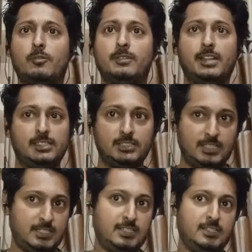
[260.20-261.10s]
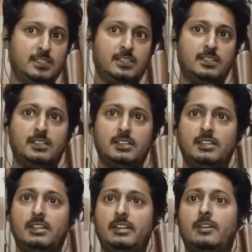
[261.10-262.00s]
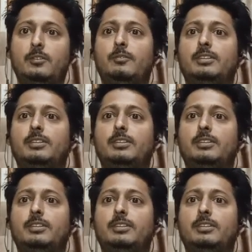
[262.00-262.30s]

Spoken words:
of the danger, and now the